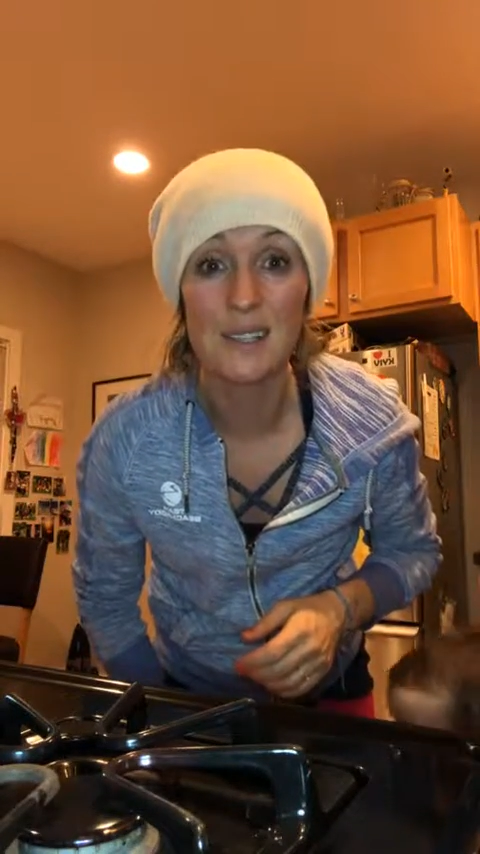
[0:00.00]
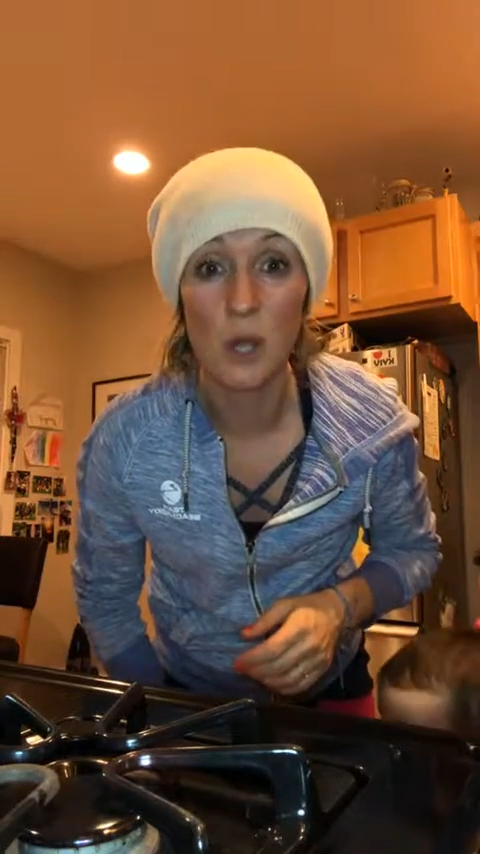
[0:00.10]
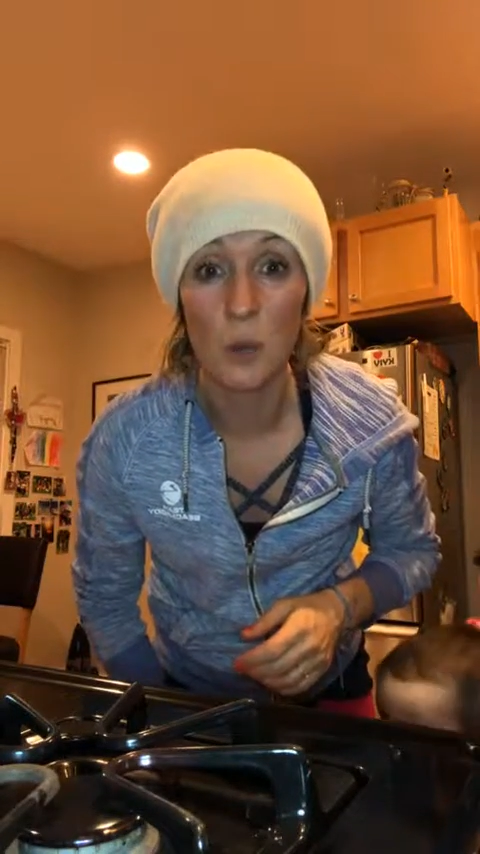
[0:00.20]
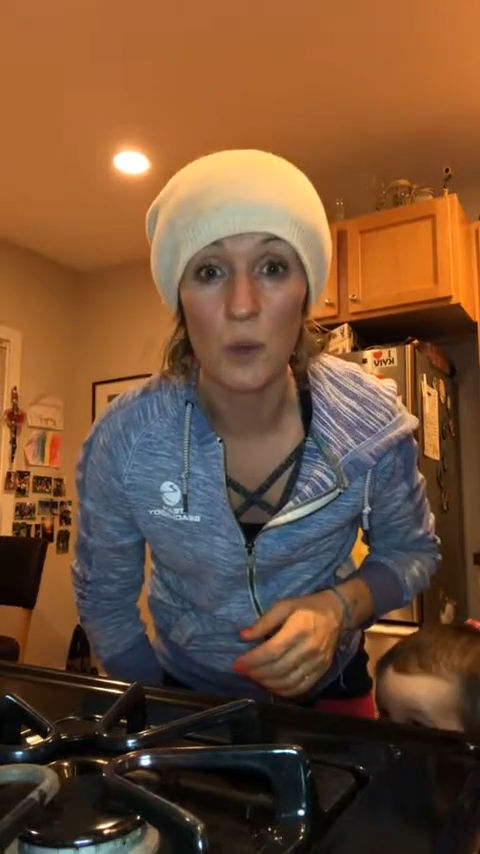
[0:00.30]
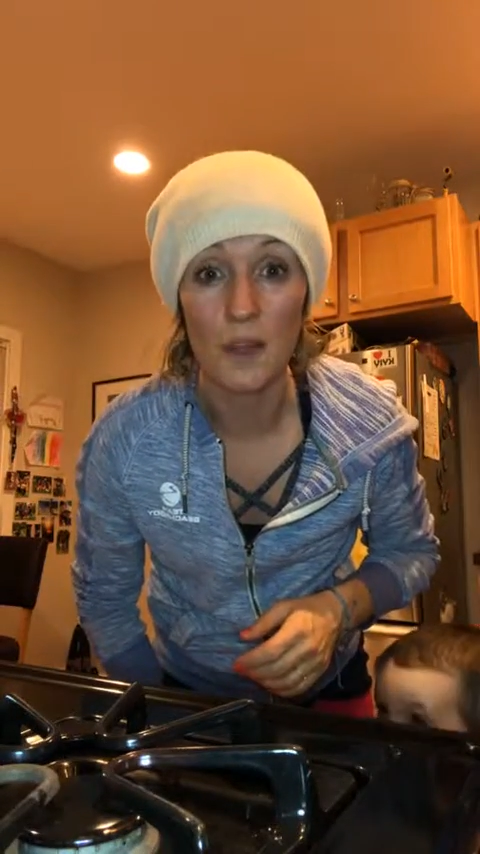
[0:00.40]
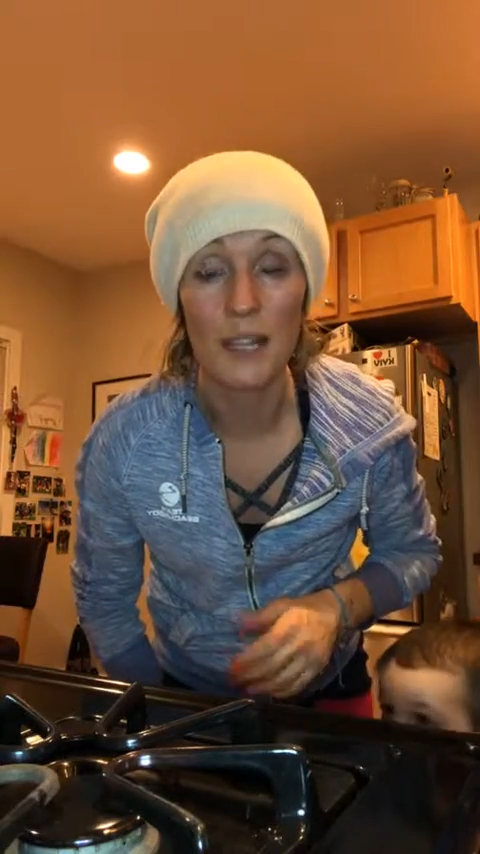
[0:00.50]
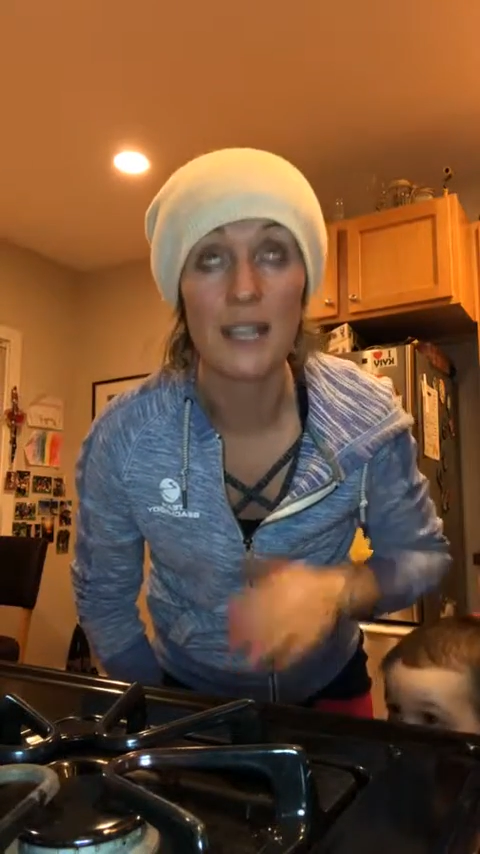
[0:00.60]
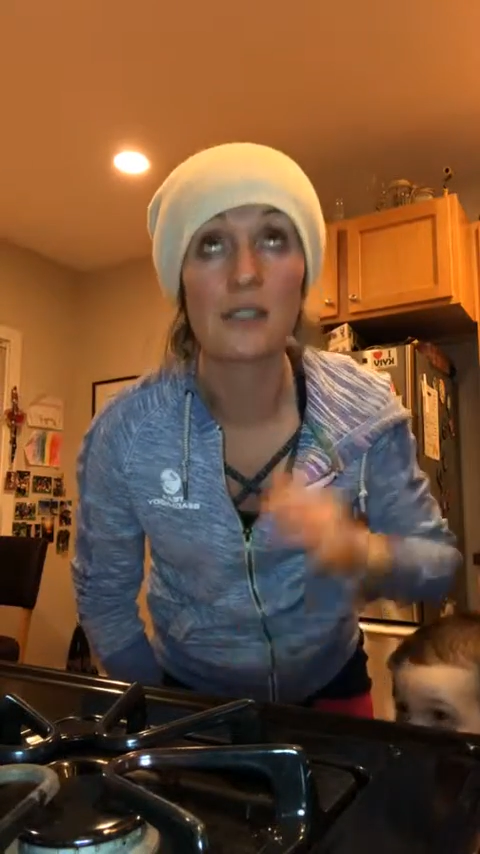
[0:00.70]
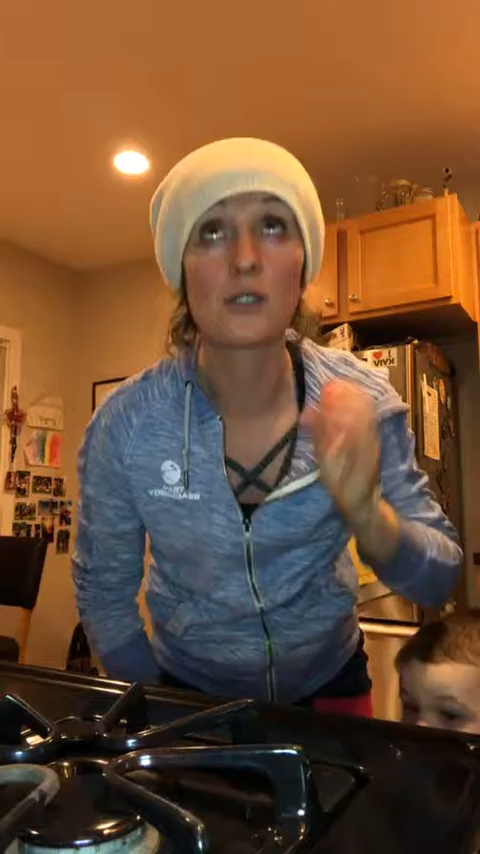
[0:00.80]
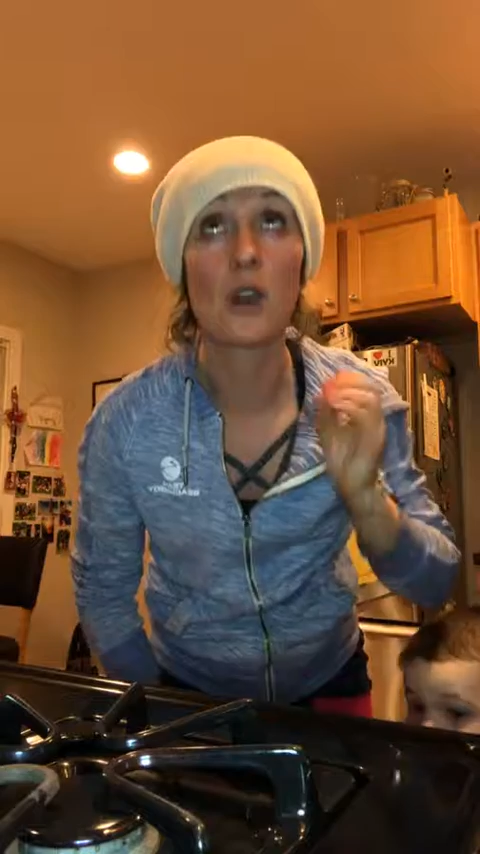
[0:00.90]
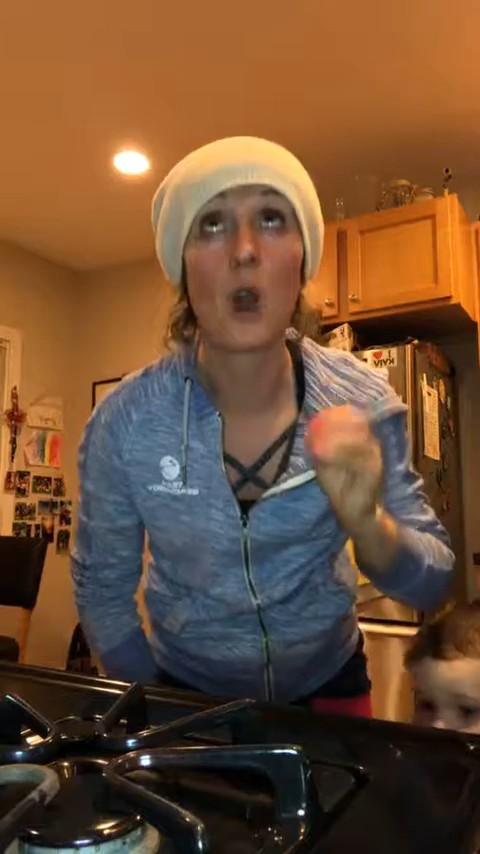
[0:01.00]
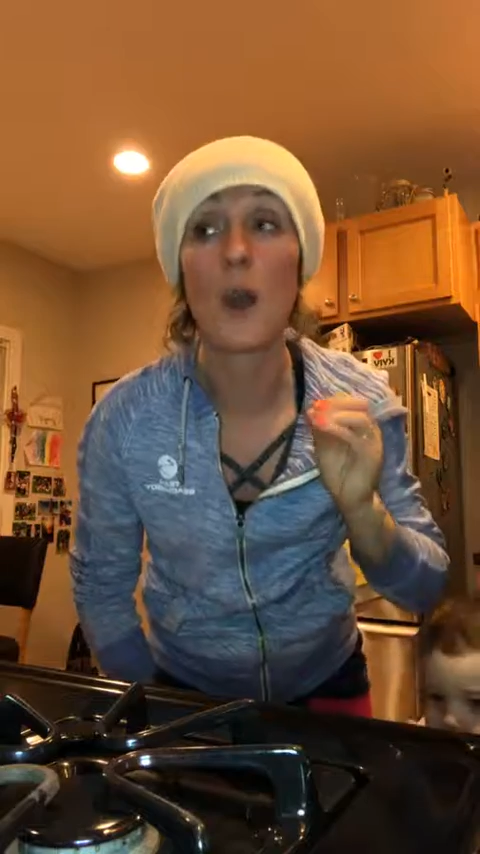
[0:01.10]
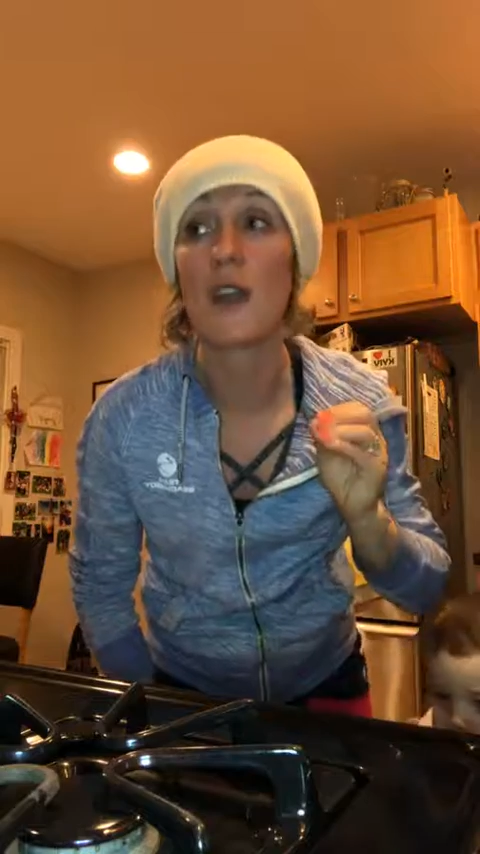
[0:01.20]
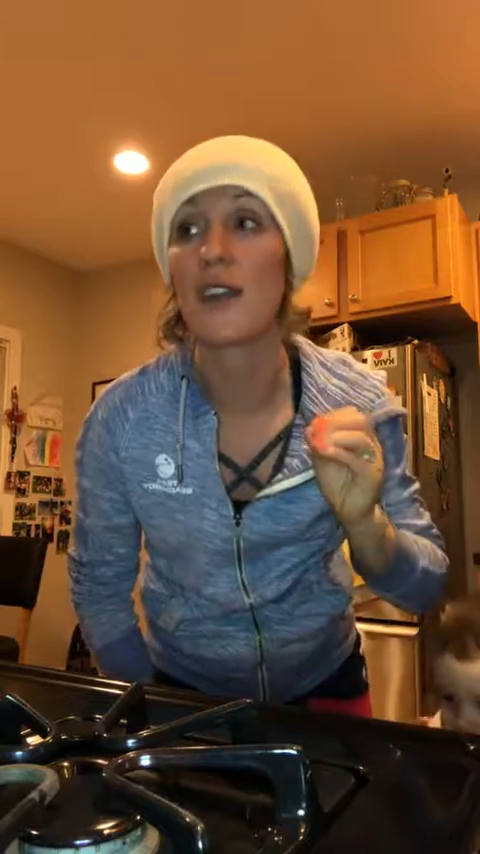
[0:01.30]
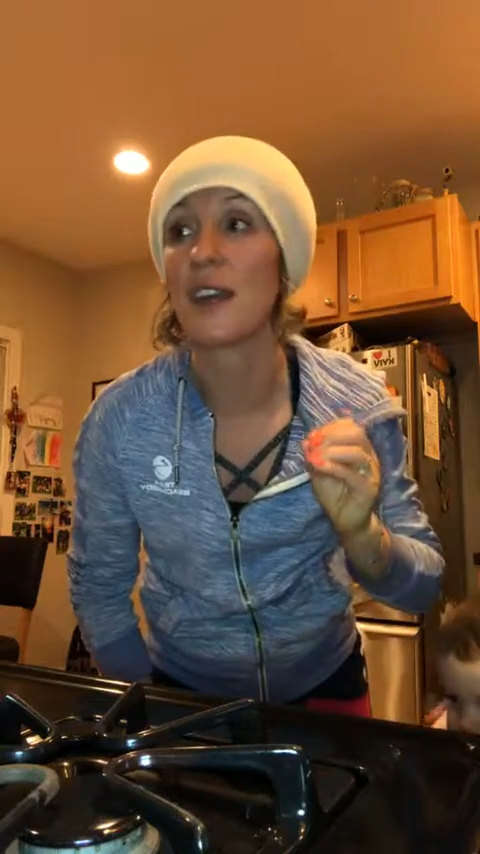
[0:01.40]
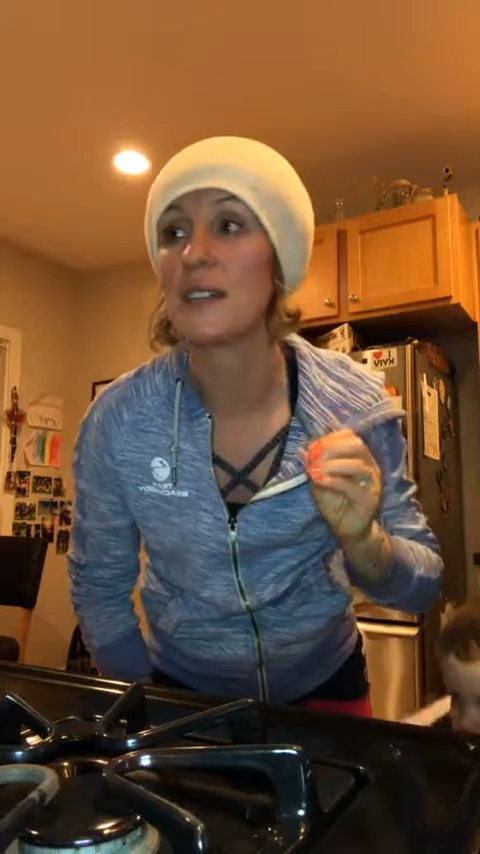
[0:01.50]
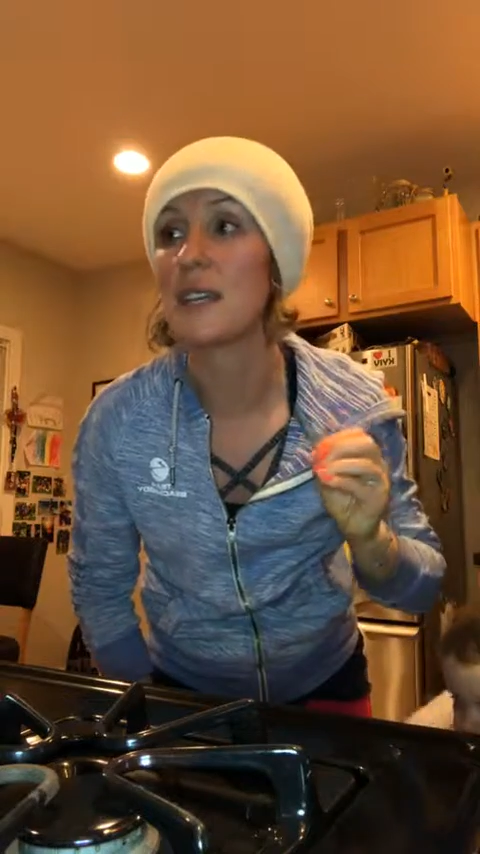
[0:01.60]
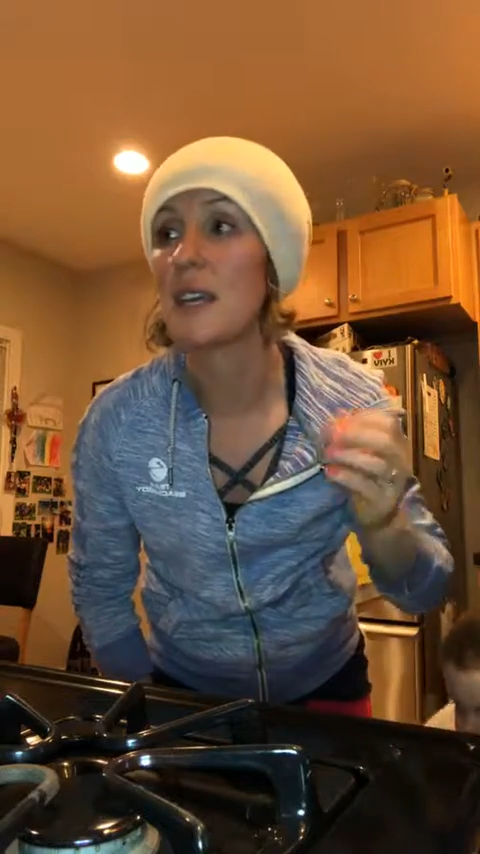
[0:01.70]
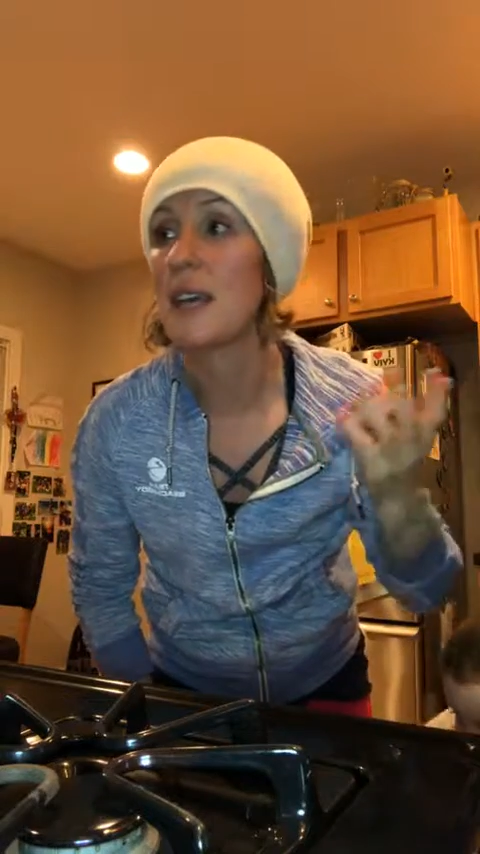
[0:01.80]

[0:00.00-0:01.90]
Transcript: so worth it. It's so worth it.